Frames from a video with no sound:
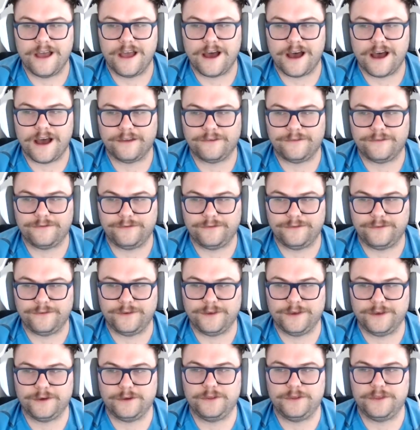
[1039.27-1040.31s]
I
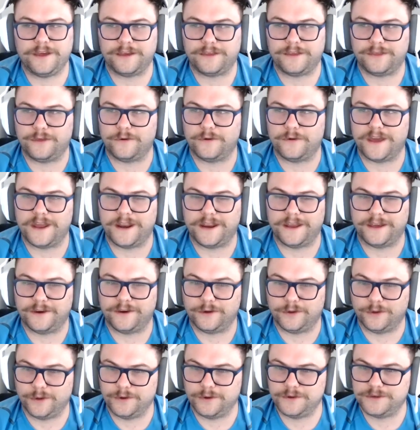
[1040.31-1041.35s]
feel that they're getting
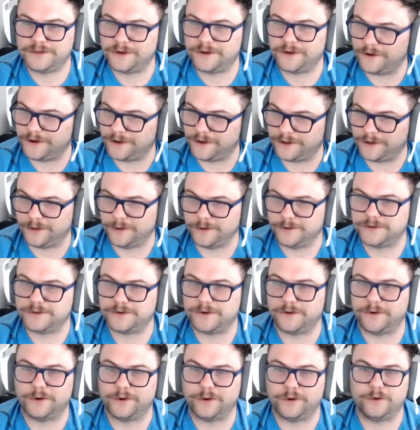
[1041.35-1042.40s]
closer and
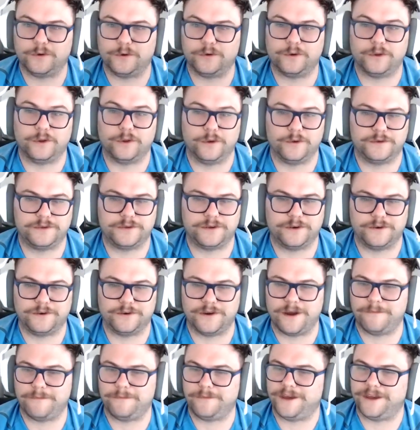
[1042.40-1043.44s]
closer and closer.
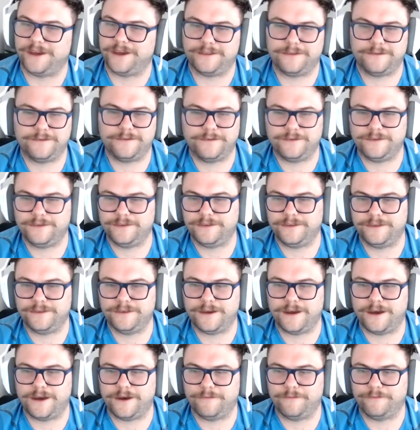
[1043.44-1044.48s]
I'm like,
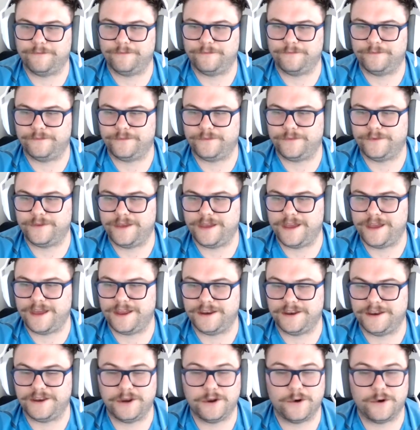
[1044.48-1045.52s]
um,
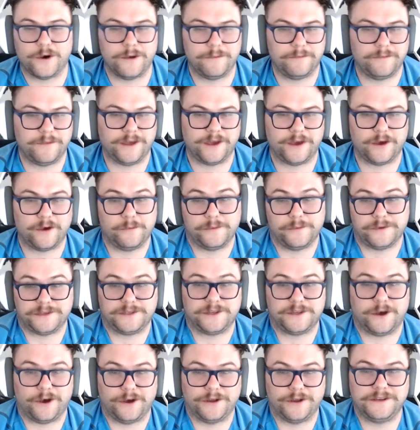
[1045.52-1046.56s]
and you know i'm like almost
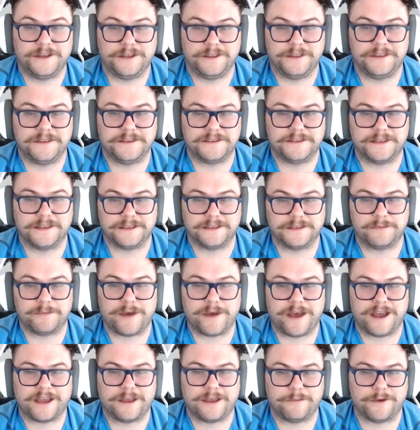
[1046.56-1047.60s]
taunting these things
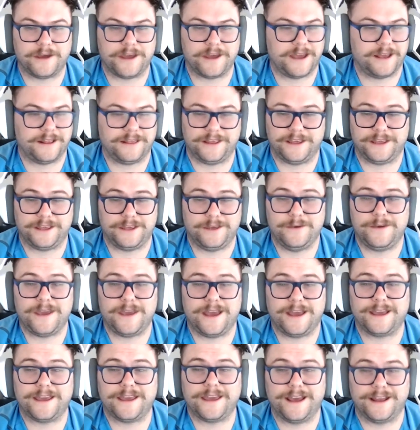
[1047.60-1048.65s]
back in my head like you
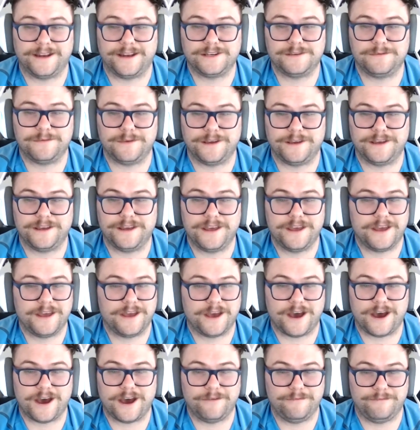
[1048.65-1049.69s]
can't catch me
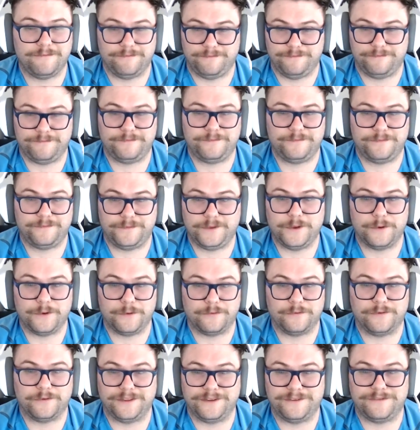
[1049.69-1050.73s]
i'm you know
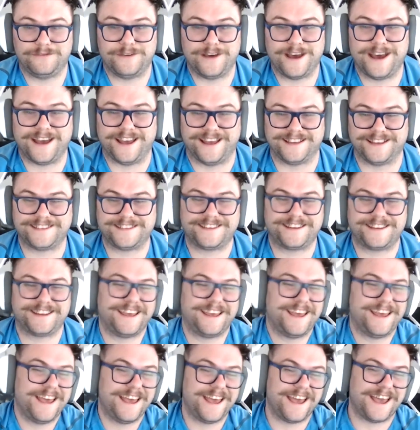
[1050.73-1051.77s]
really fast
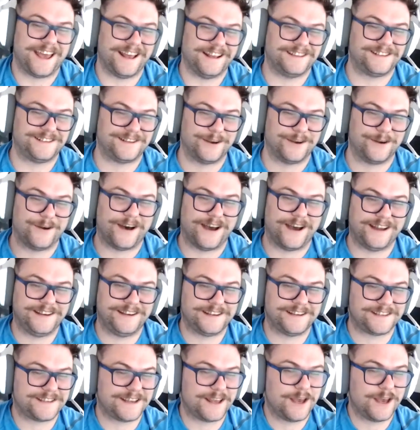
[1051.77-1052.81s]
and so i
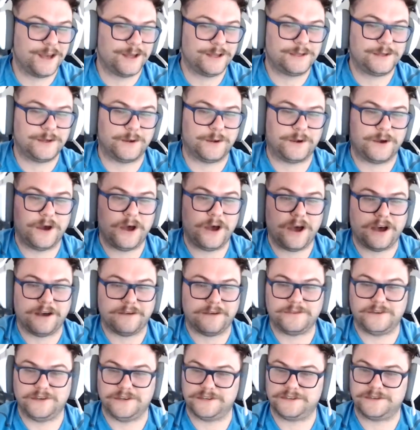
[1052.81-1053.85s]
just took
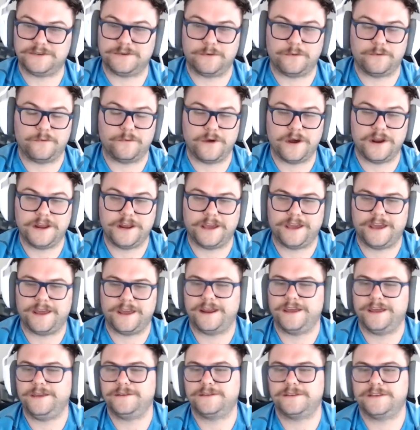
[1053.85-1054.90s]
off just running and
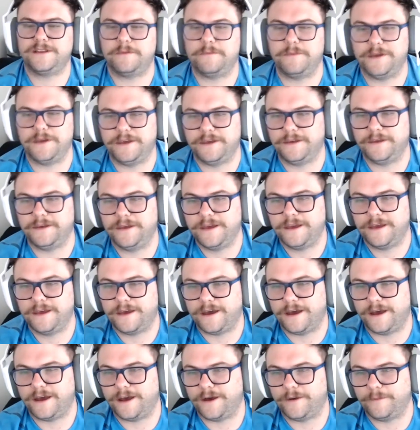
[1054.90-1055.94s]
i used to be
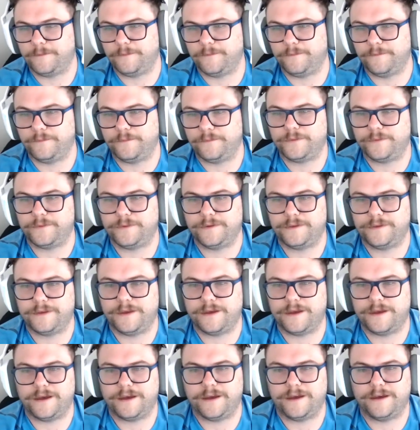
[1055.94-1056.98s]
um
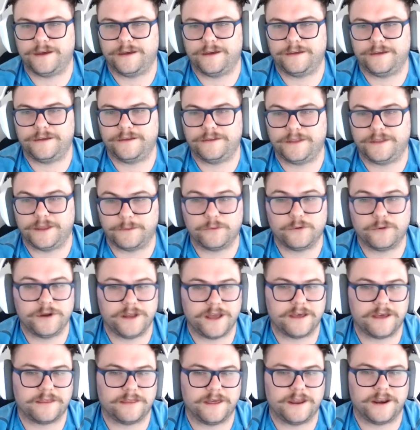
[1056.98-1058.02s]
uh like pretty
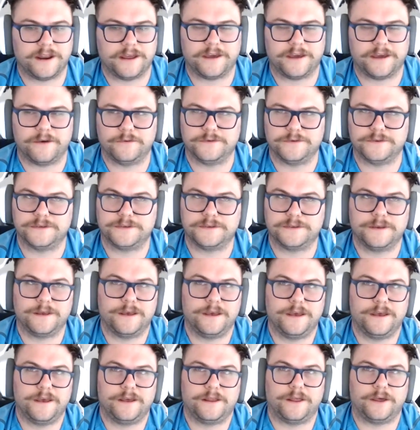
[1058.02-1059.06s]
athletic i was
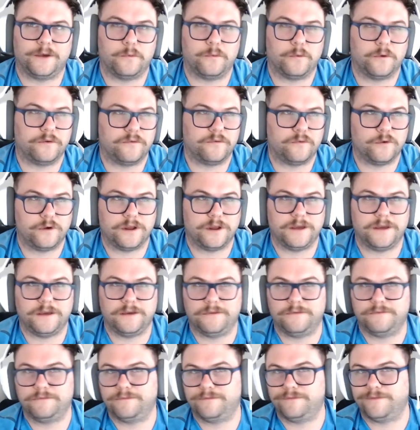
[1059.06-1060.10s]
like
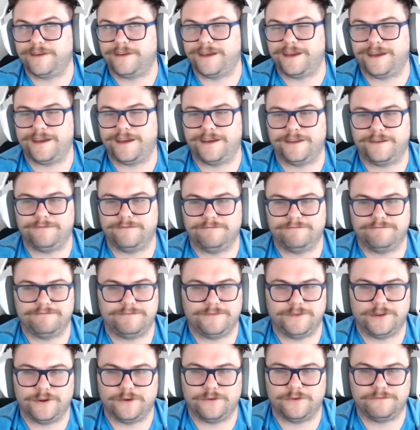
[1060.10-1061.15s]
140 and
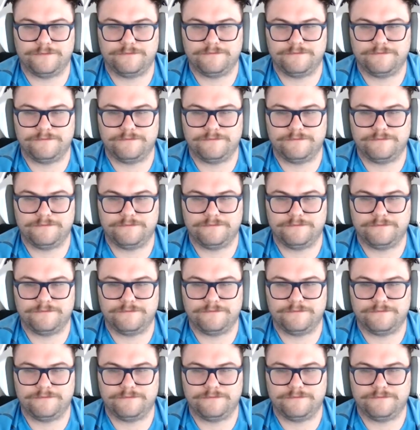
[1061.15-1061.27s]
you know